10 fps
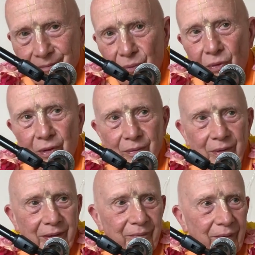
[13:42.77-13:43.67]
Pouring
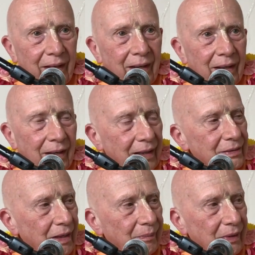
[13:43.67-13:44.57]
rain.
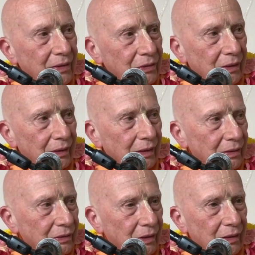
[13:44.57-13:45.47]
Except on
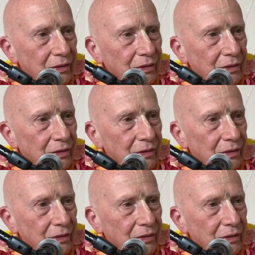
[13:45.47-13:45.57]
Jagannath's cart.